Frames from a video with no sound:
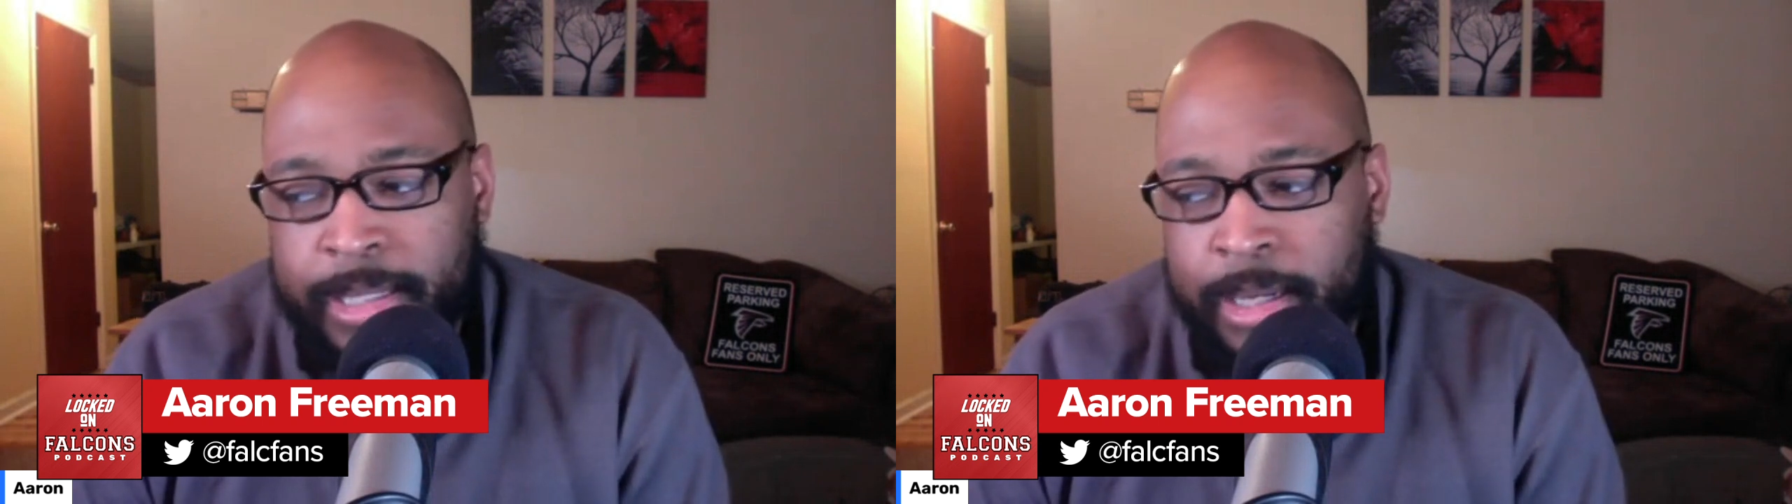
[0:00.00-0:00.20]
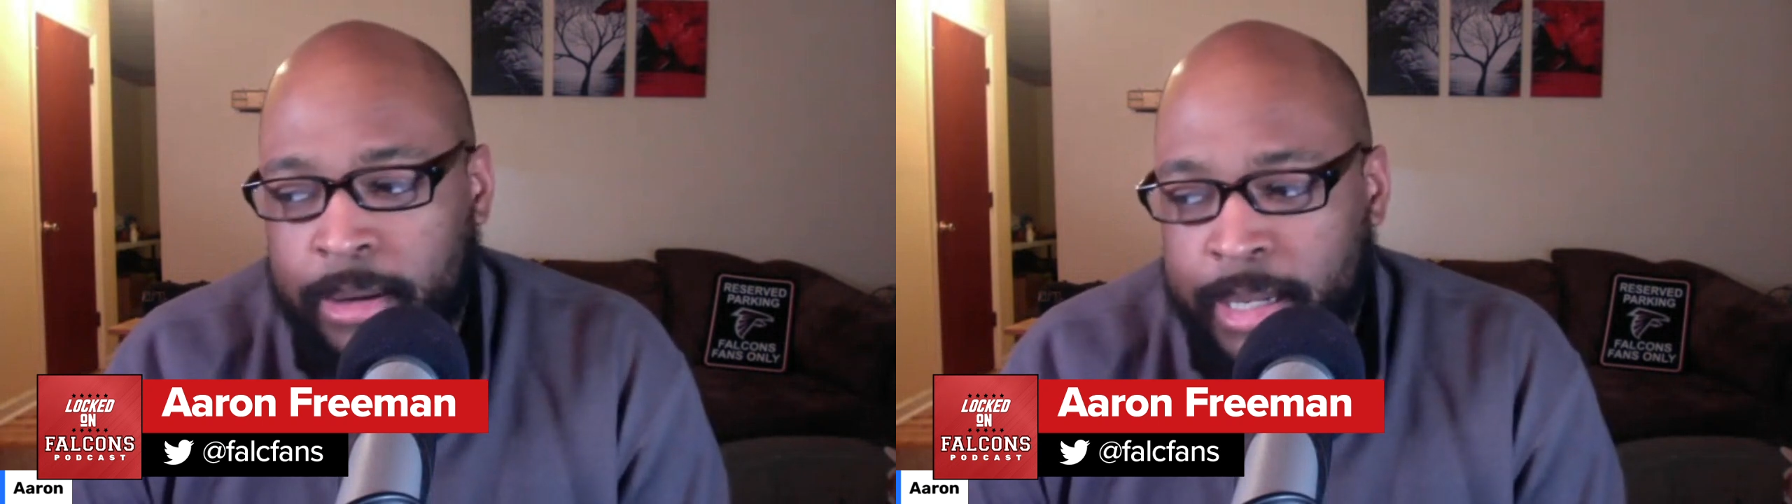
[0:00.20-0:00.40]

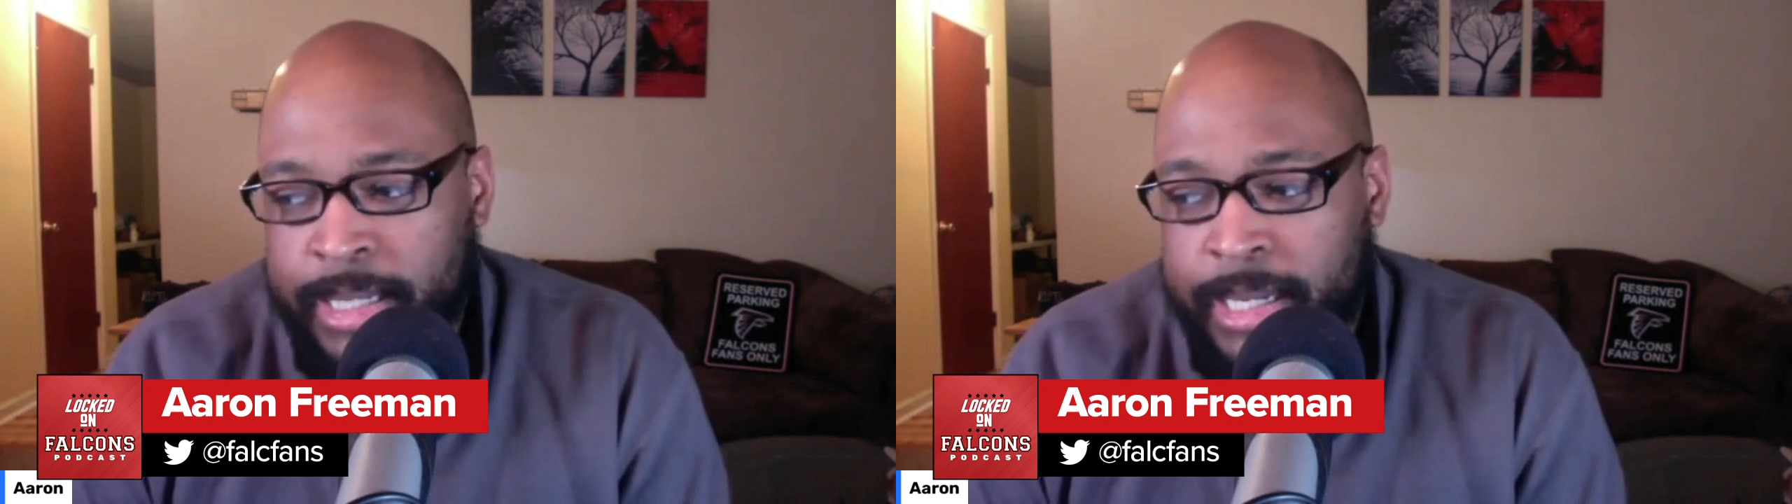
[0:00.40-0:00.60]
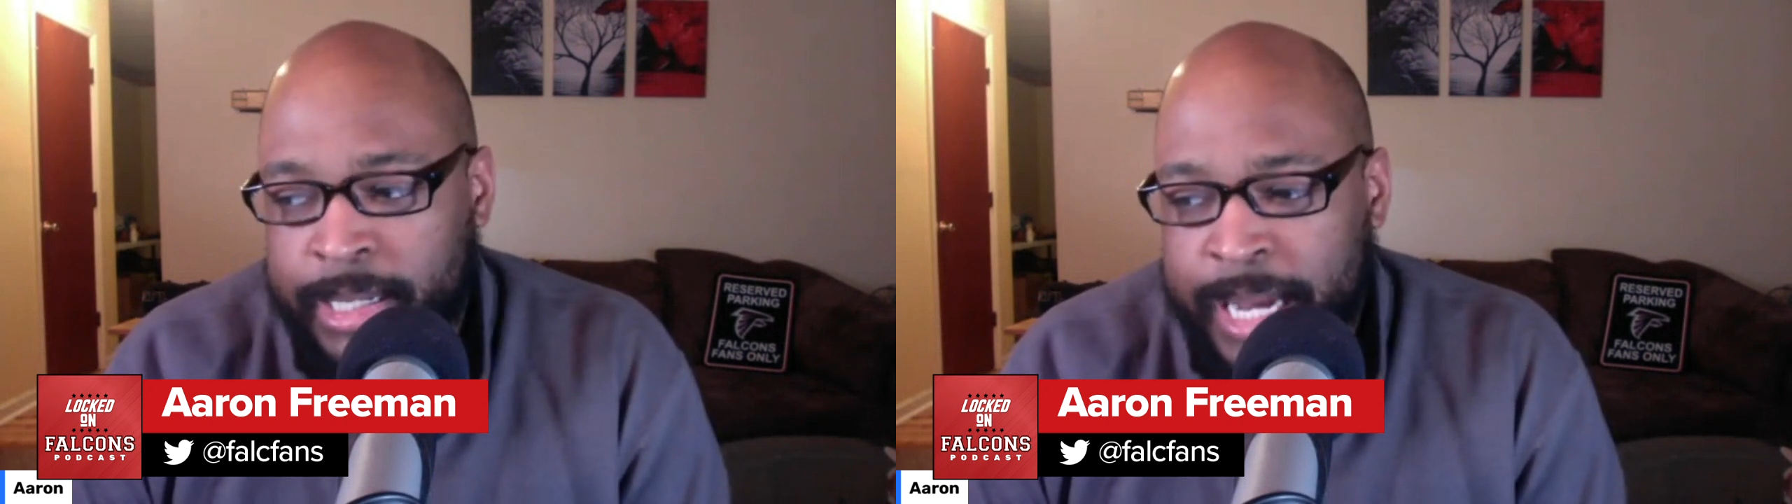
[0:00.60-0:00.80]
know, a,
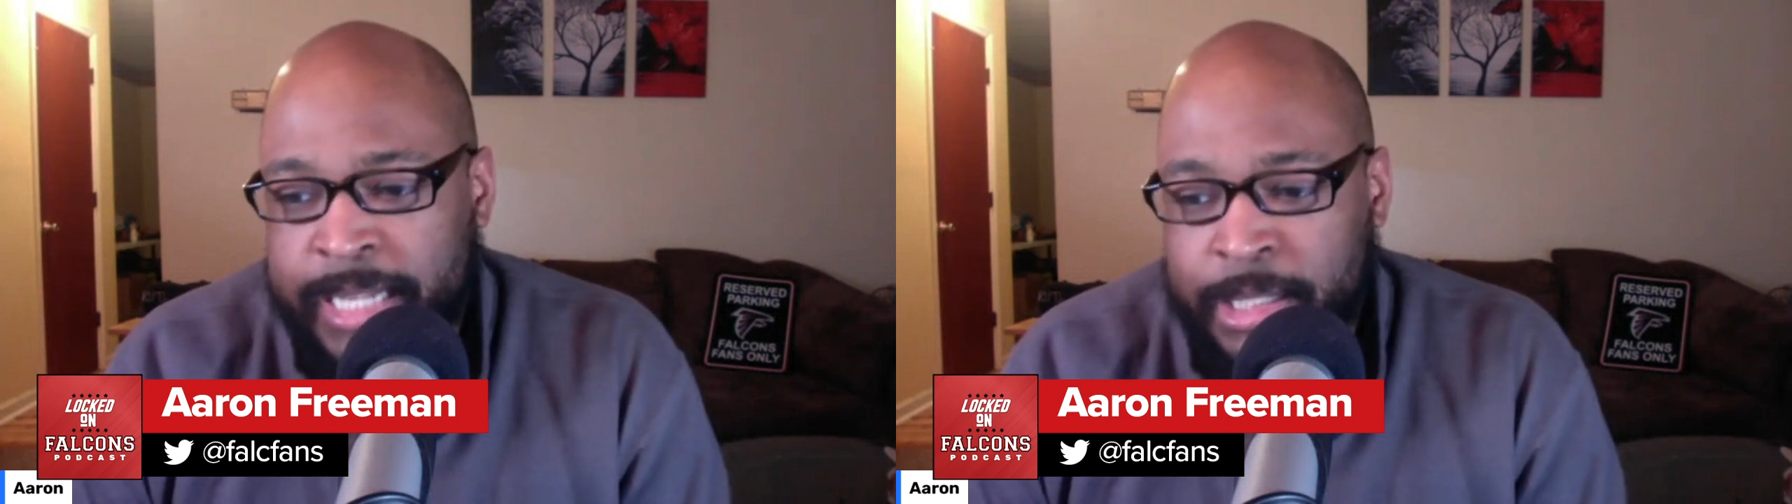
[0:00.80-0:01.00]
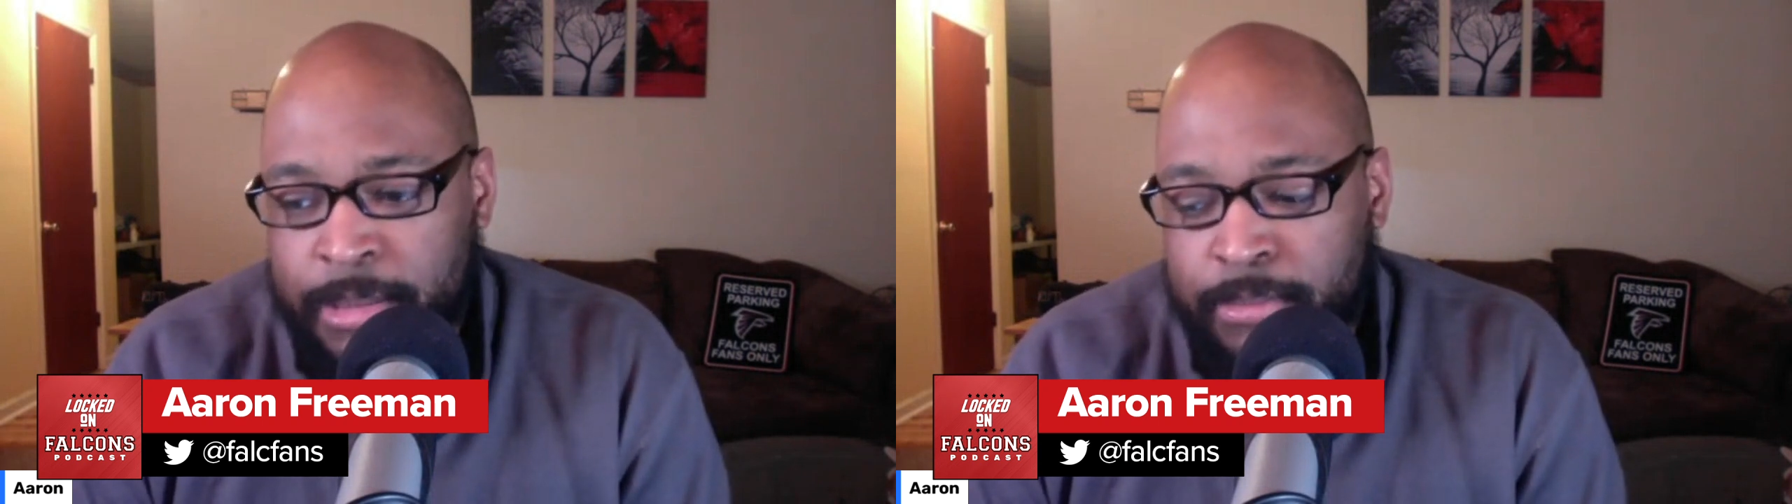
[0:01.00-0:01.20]
a
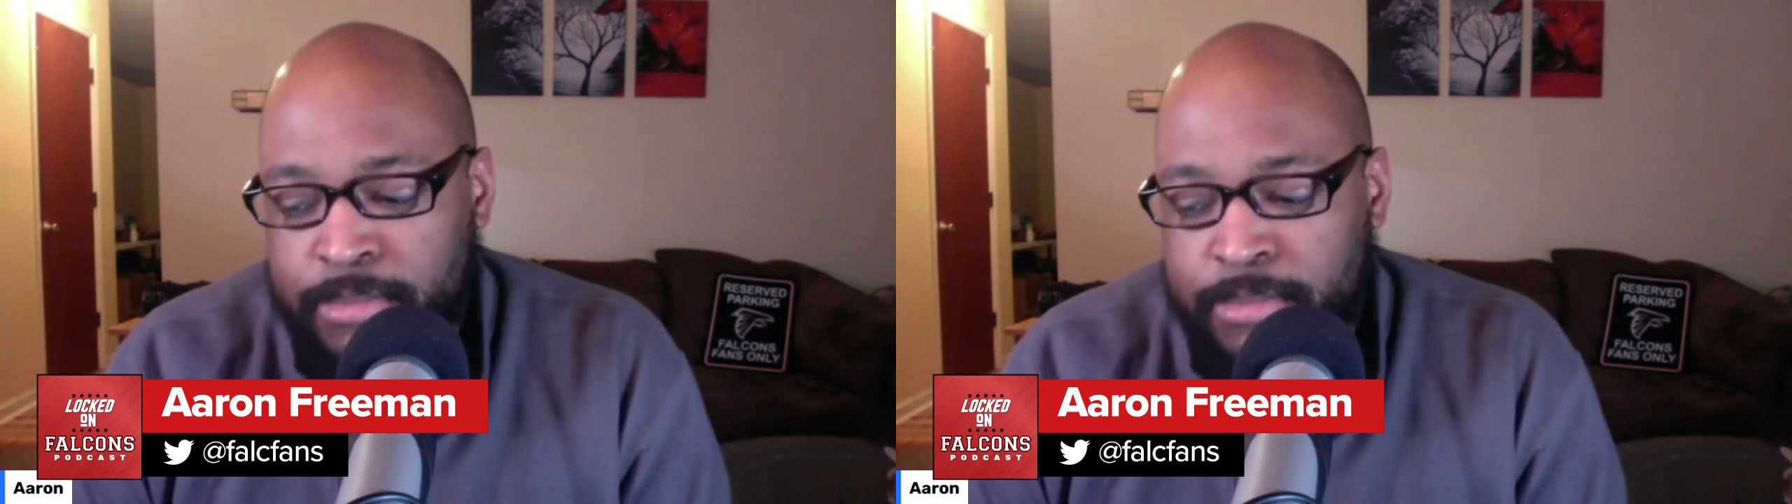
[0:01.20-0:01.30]
nice